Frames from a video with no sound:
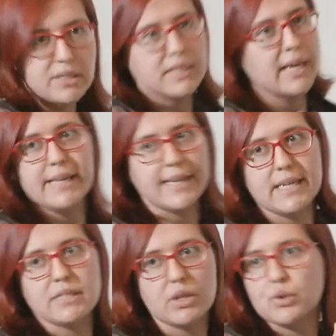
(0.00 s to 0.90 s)
in any
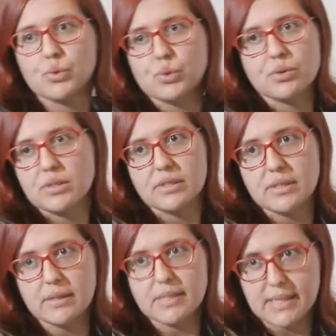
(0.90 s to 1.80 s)
case when you do
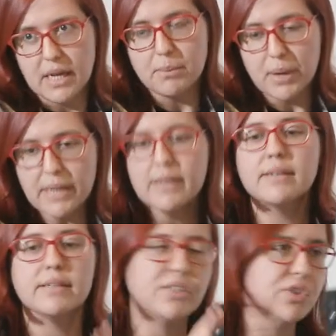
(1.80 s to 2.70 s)
the standby,
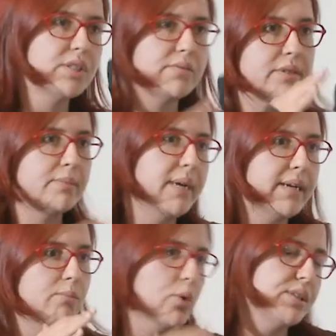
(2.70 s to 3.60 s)
it just will make
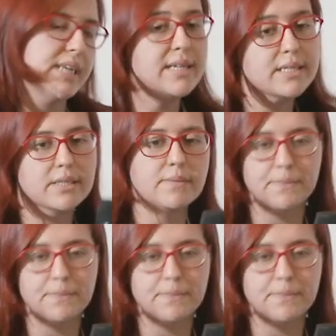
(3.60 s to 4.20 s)
more sense.